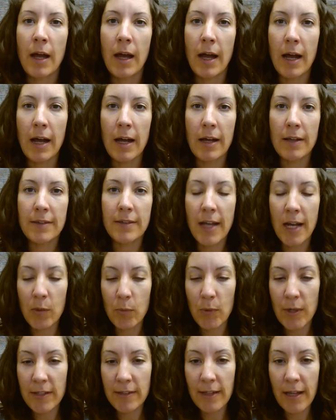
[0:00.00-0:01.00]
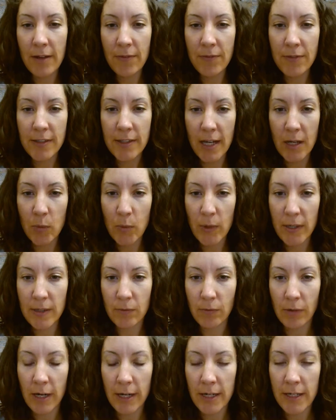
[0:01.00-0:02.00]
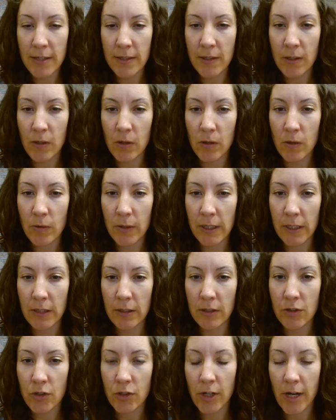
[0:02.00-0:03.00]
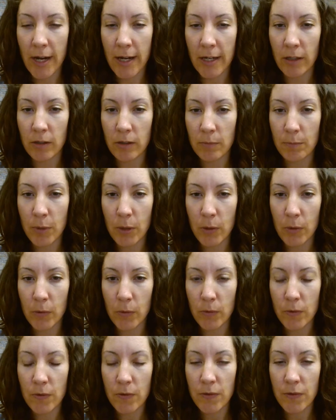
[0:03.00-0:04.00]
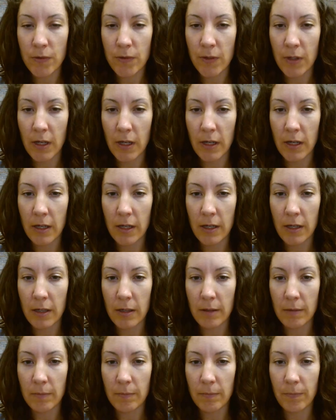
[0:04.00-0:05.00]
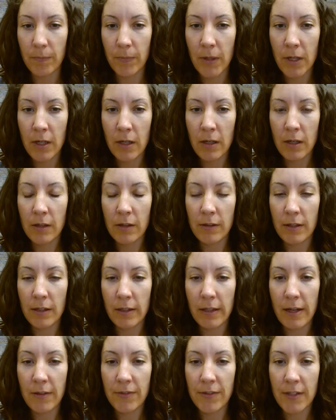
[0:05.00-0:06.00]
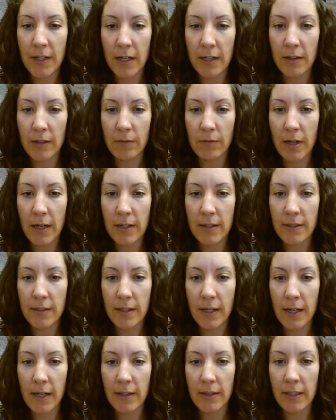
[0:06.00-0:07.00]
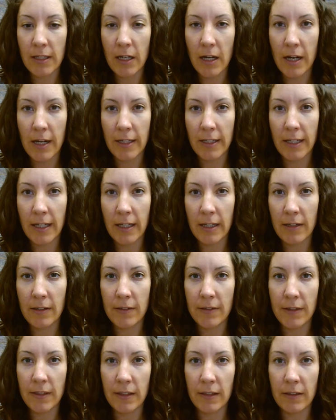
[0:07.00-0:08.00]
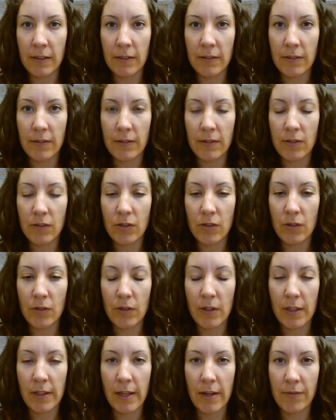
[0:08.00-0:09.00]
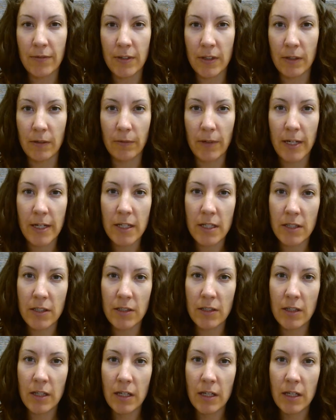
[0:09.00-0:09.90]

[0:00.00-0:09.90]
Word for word: Uh, sideways left, sideways right. So, in triangle pose, um, the left side, the right side, the eye gaze is to the left and the right.